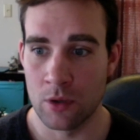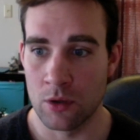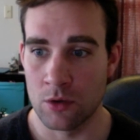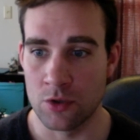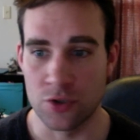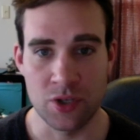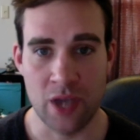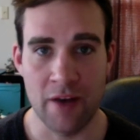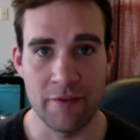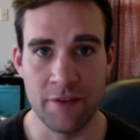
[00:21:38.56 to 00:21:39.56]
Just
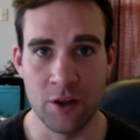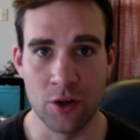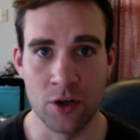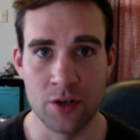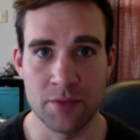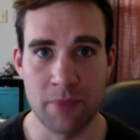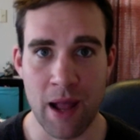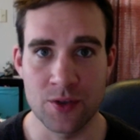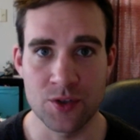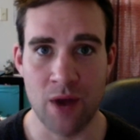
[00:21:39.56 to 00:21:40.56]
kind of filler to
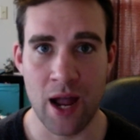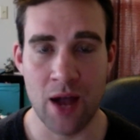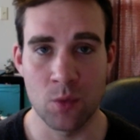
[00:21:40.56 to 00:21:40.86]
bounce around,